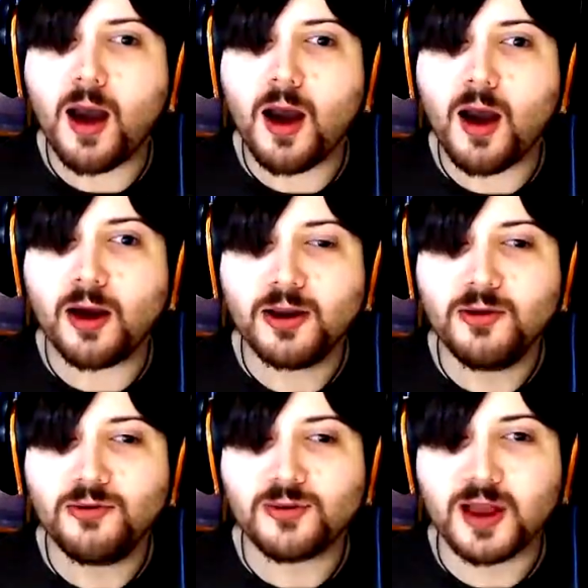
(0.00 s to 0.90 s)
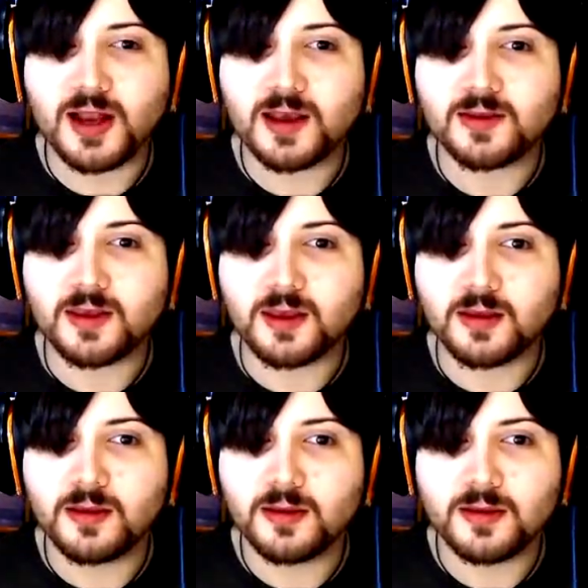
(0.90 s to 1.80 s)
How do you fly like that?
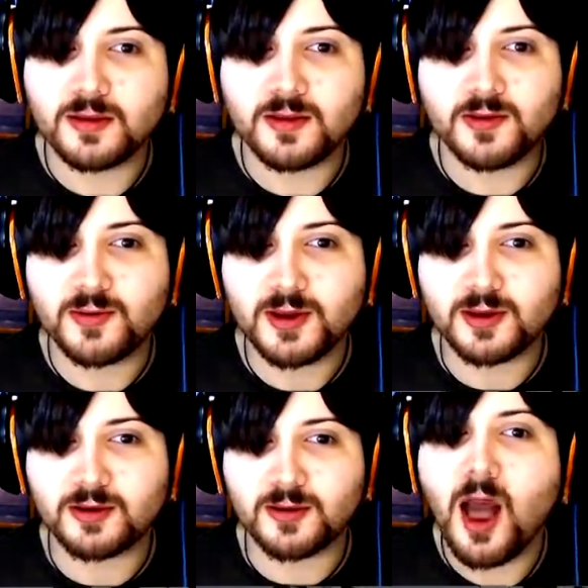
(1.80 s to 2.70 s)
That's really cool.